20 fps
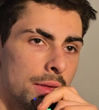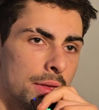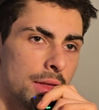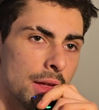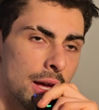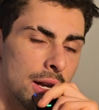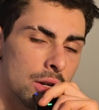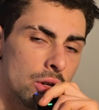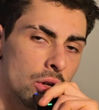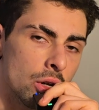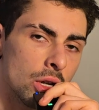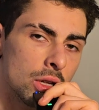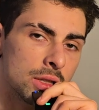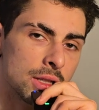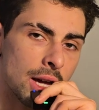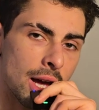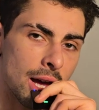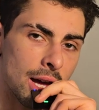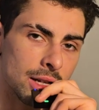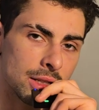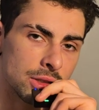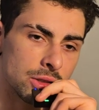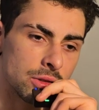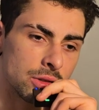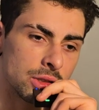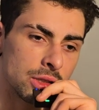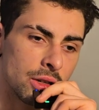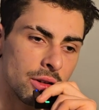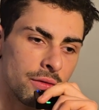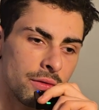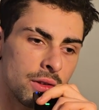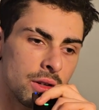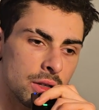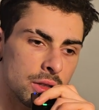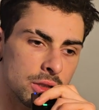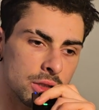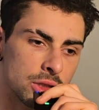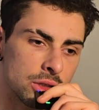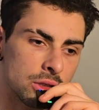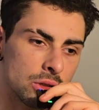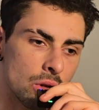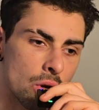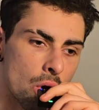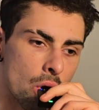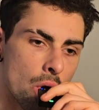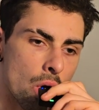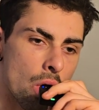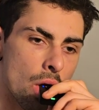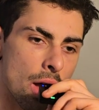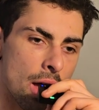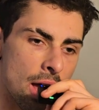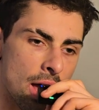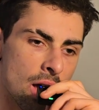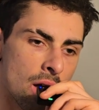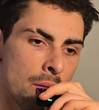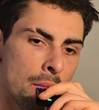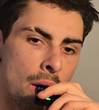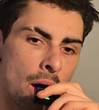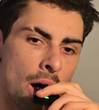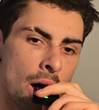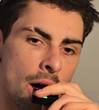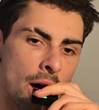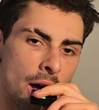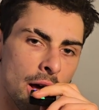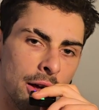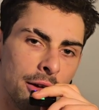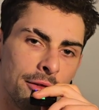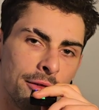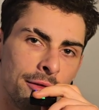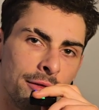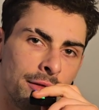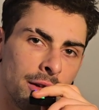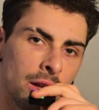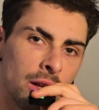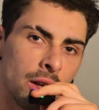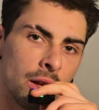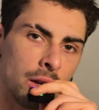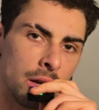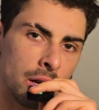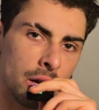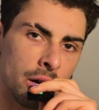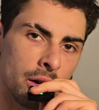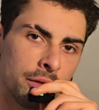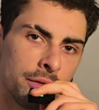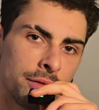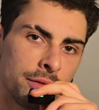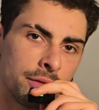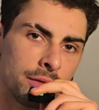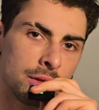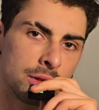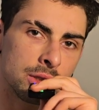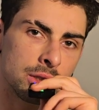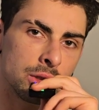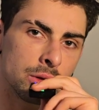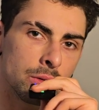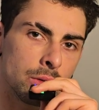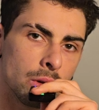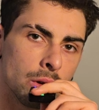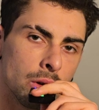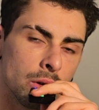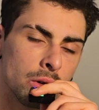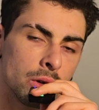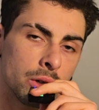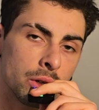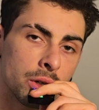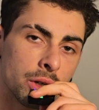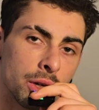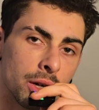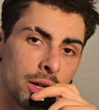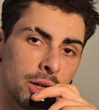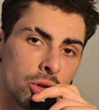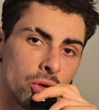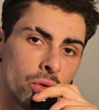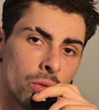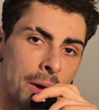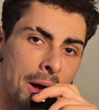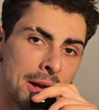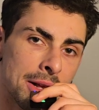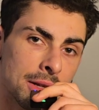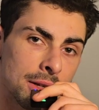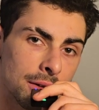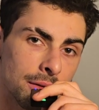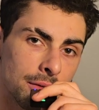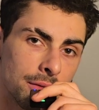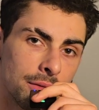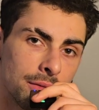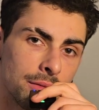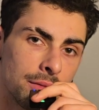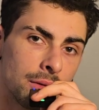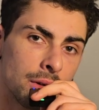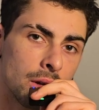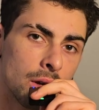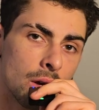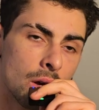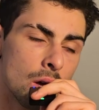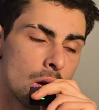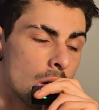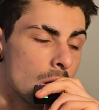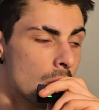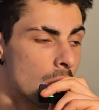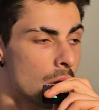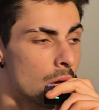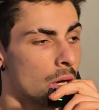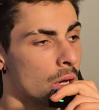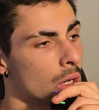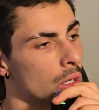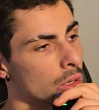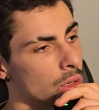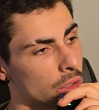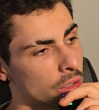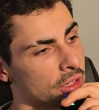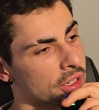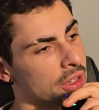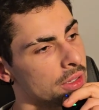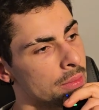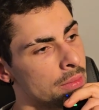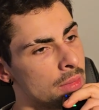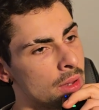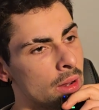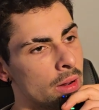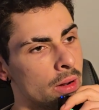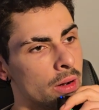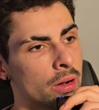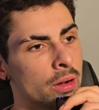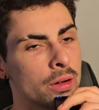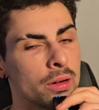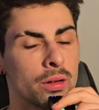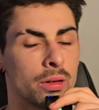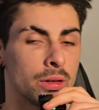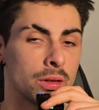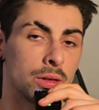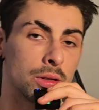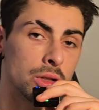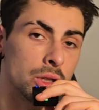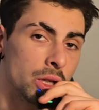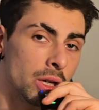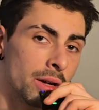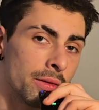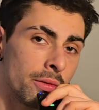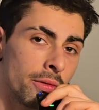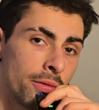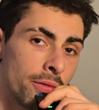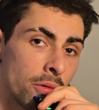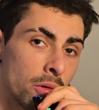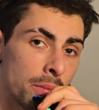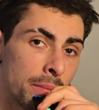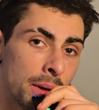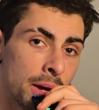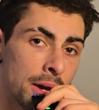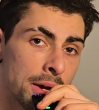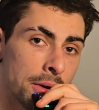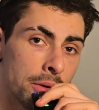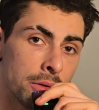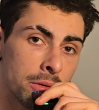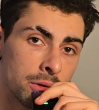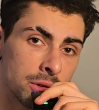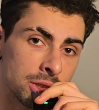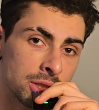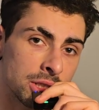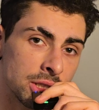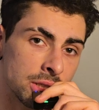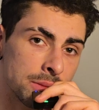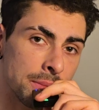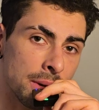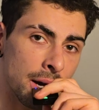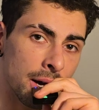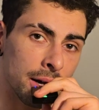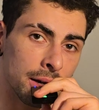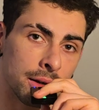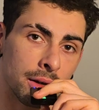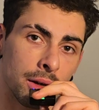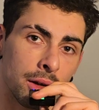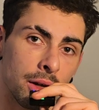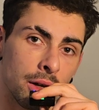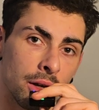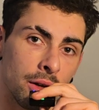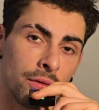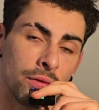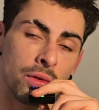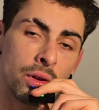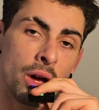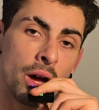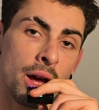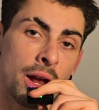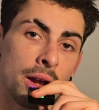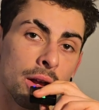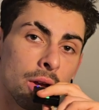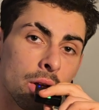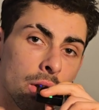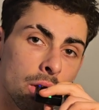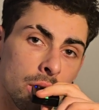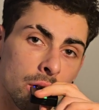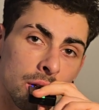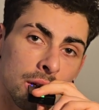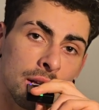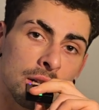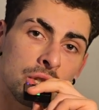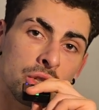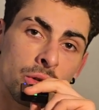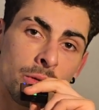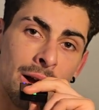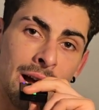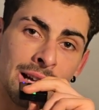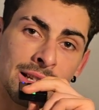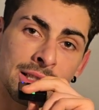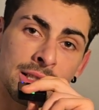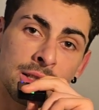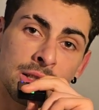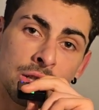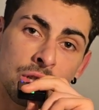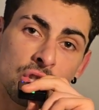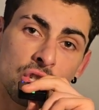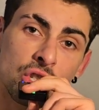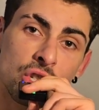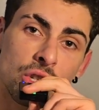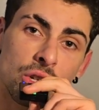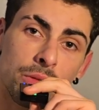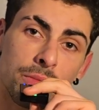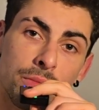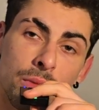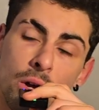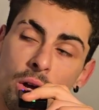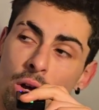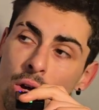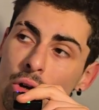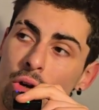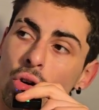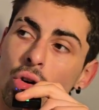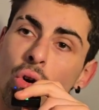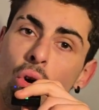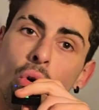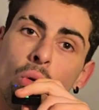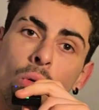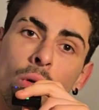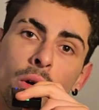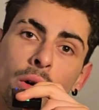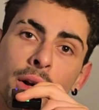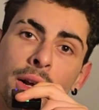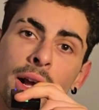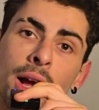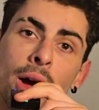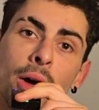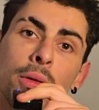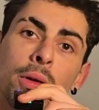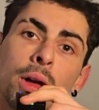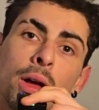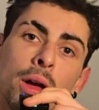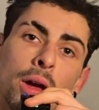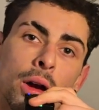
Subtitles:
Then you need to ask yourself this: am I fit enough to look attractive? Look in the mirror. Do you have a 4-pack or a 6-pack? If not, get your ass in the gym, go work out.